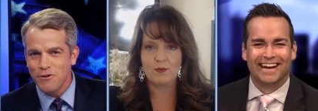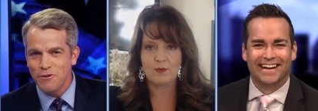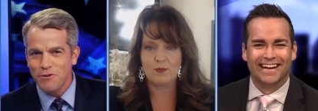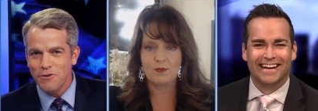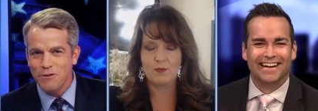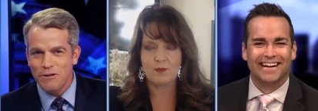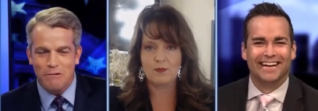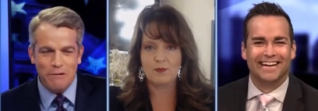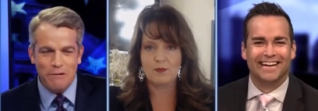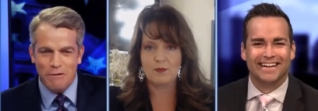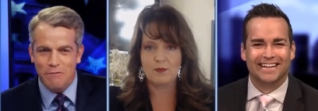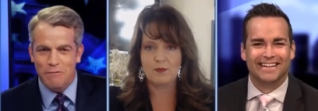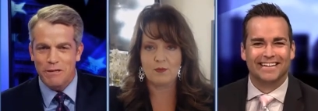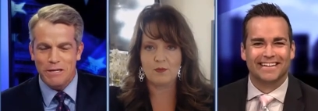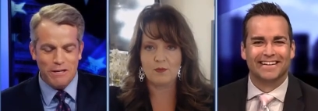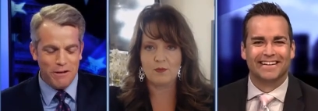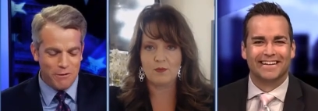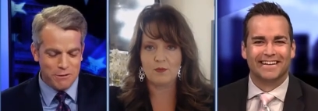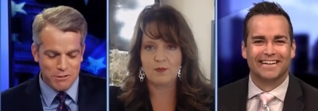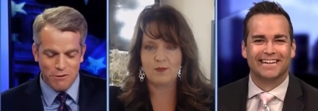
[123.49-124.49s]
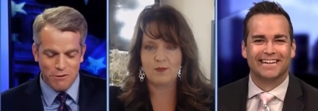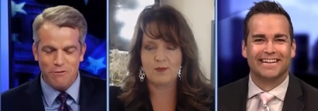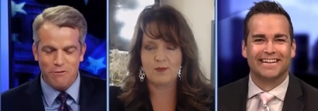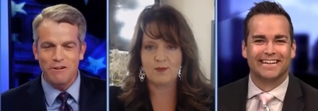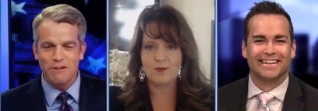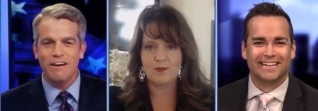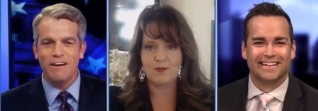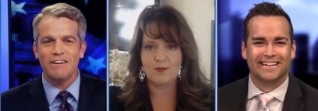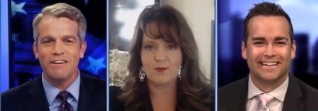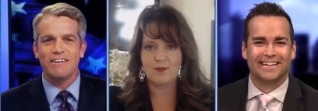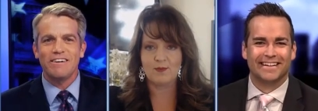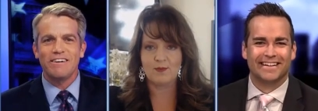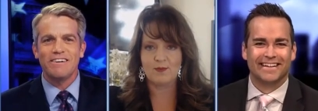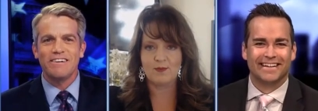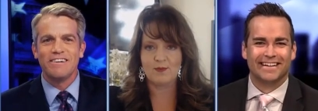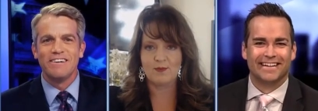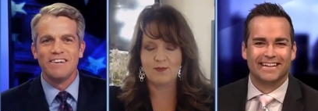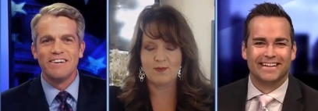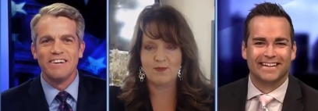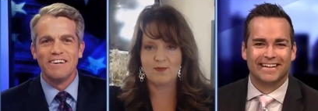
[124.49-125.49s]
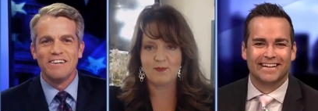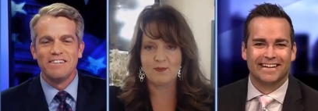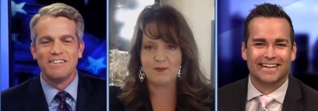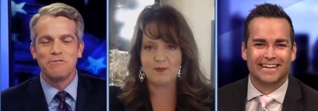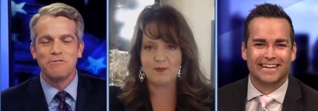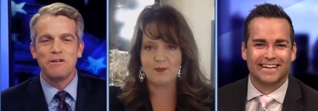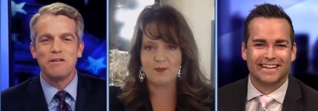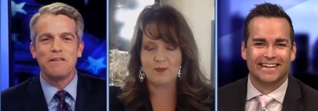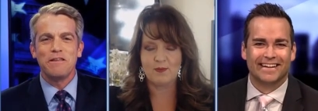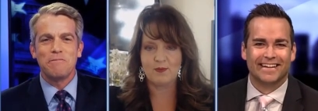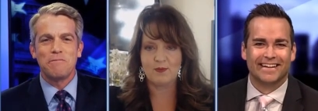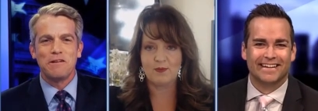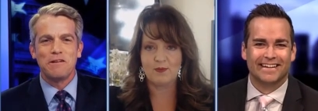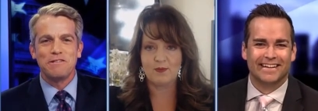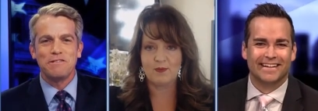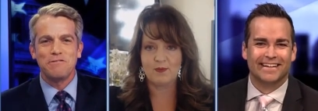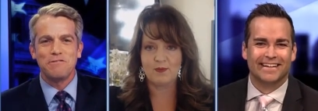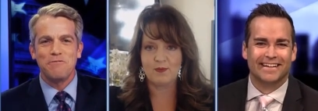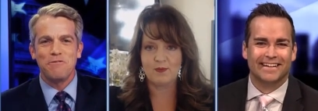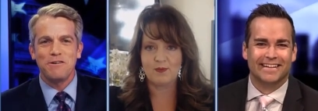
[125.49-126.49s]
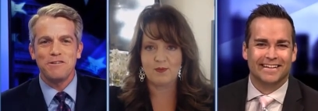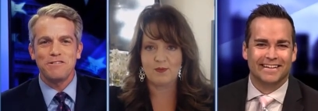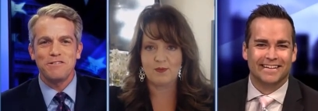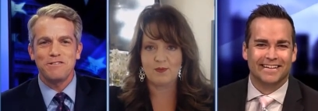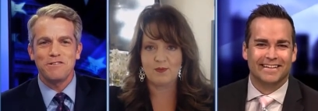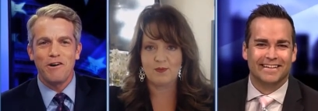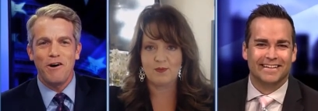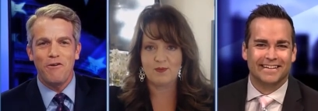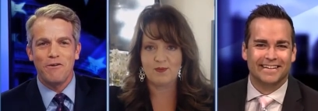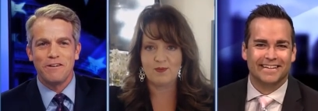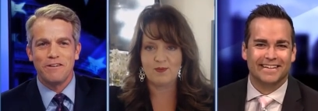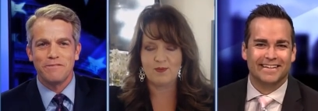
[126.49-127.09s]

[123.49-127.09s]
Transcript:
Speaker 1: yeah. that we don't really know what's going on here. So what do you think, Melissa? Where's this going?